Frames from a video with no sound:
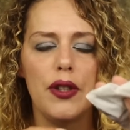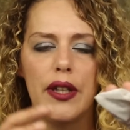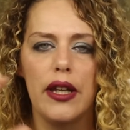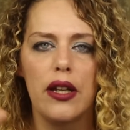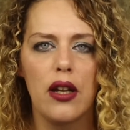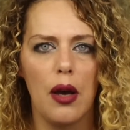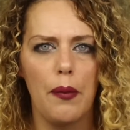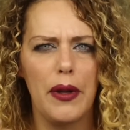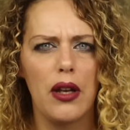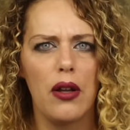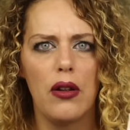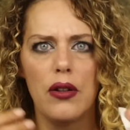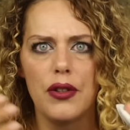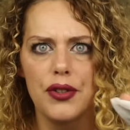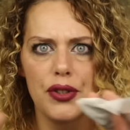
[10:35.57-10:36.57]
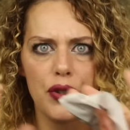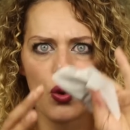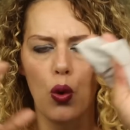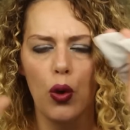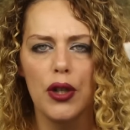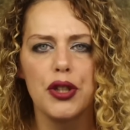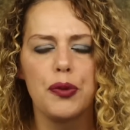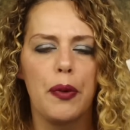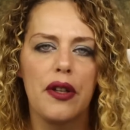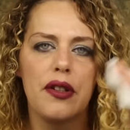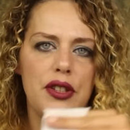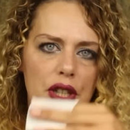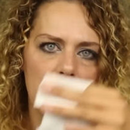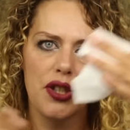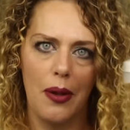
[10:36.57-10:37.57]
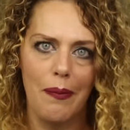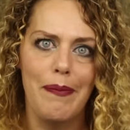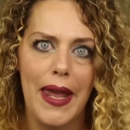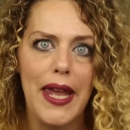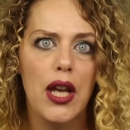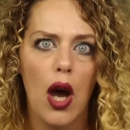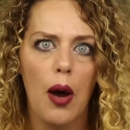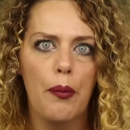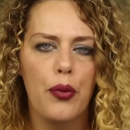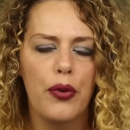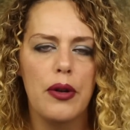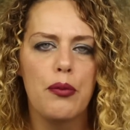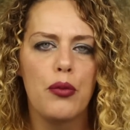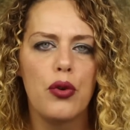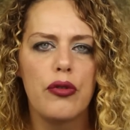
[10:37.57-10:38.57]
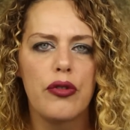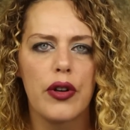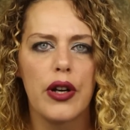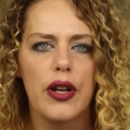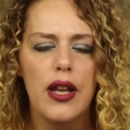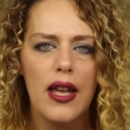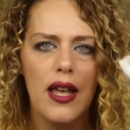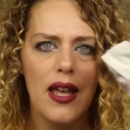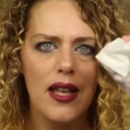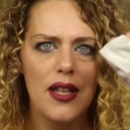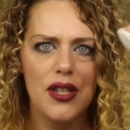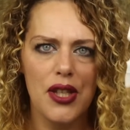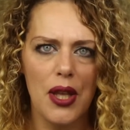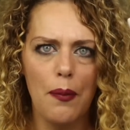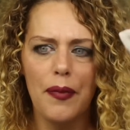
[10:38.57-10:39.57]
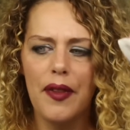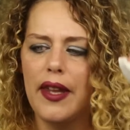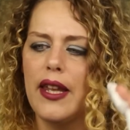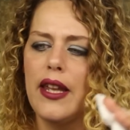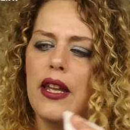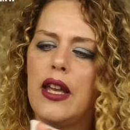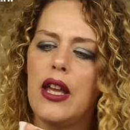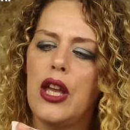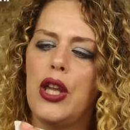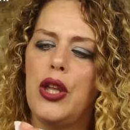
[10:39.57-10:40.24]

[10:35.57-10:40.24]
They come in all sorts, but just a makeup remover something.